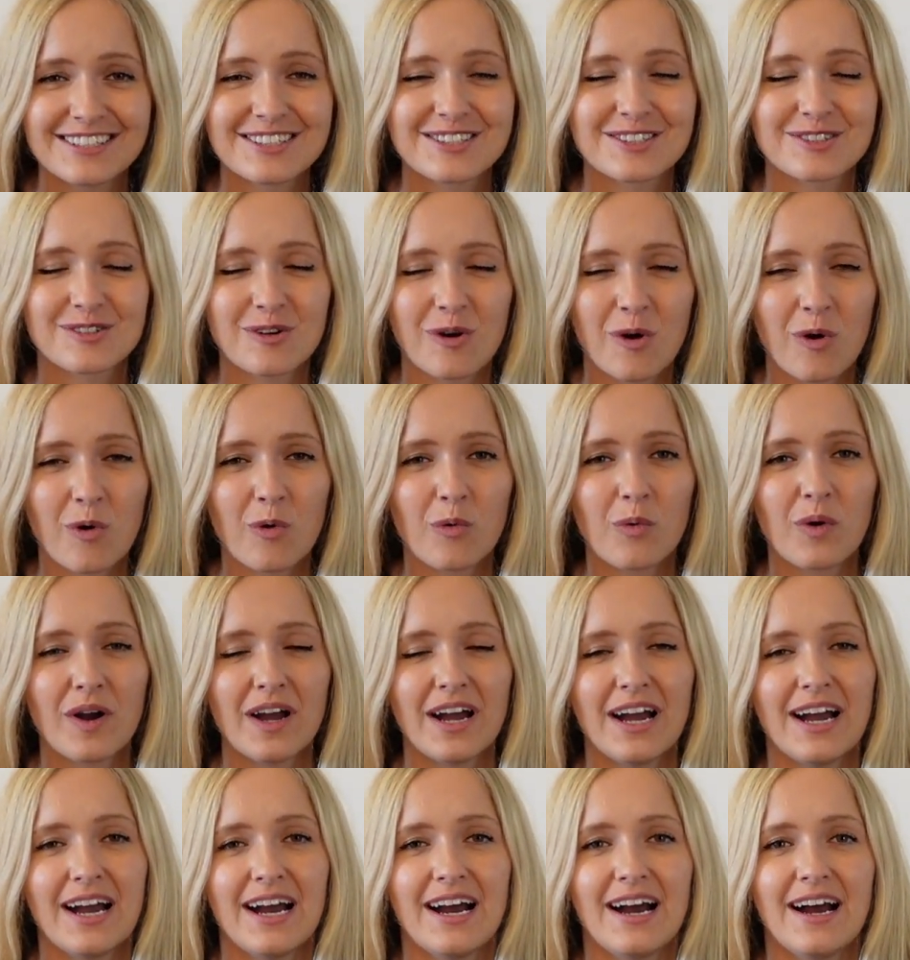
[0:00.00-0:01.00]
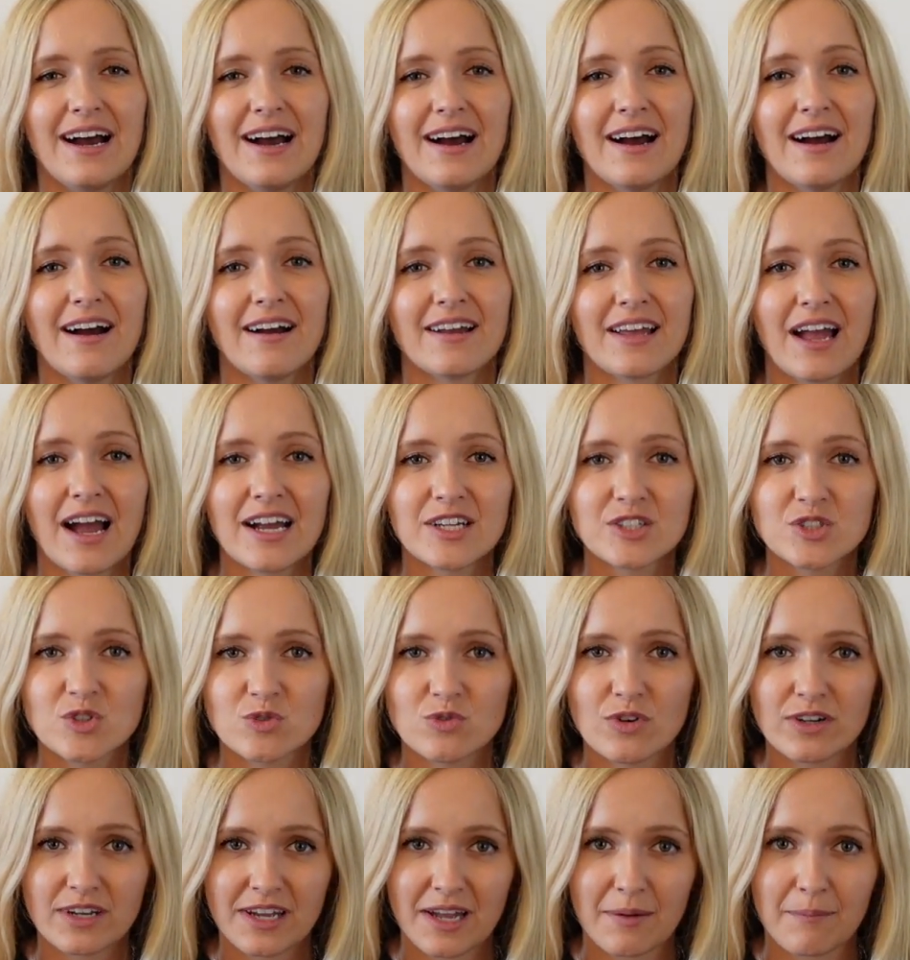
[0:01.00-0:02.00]
So I
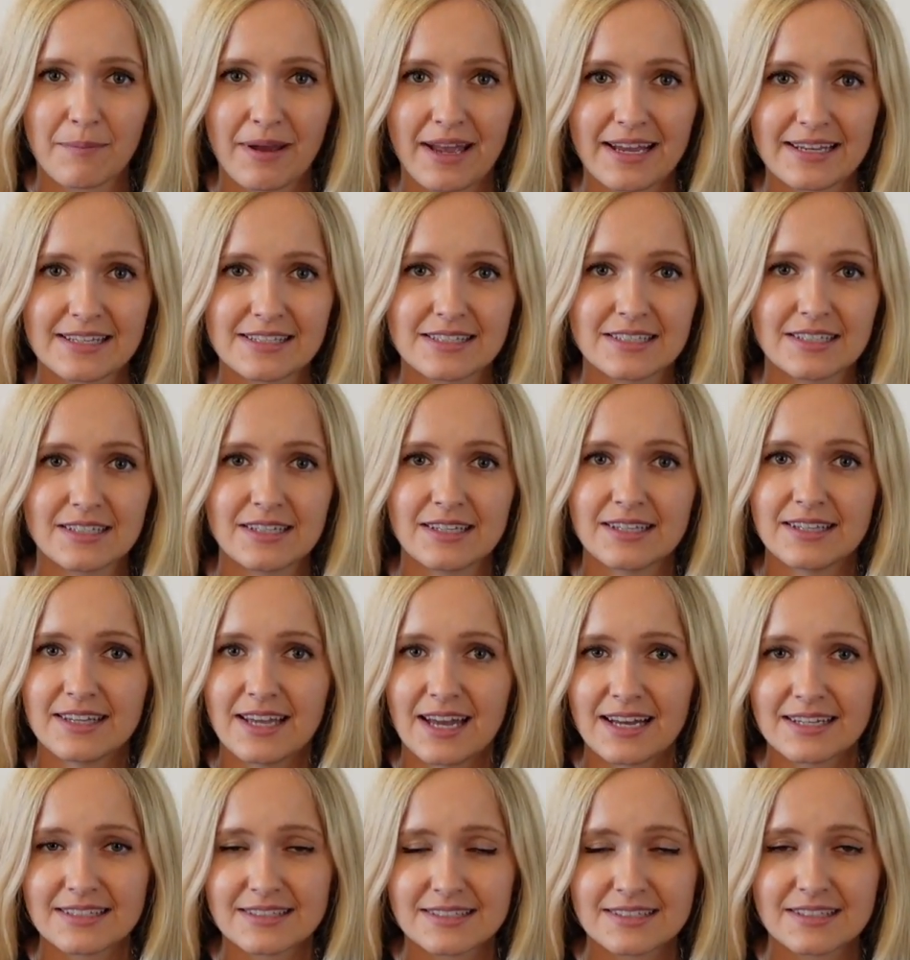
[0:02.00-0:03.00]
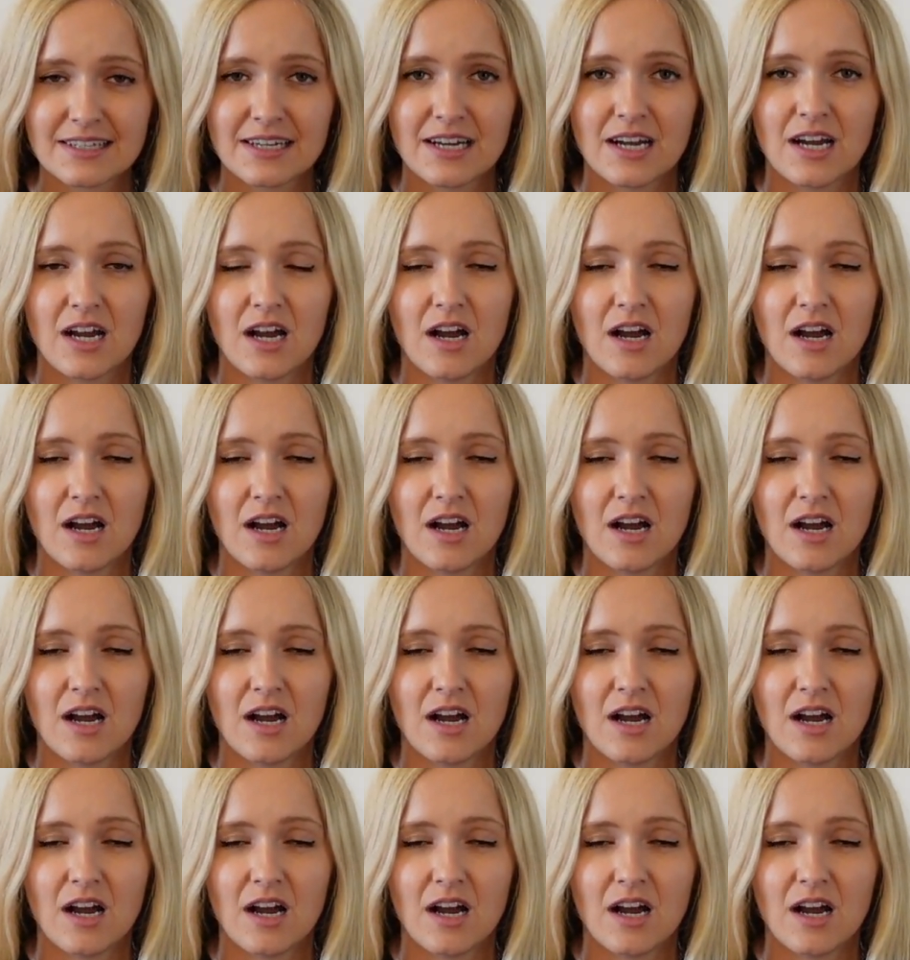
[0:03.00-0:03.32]
do recommend, yes,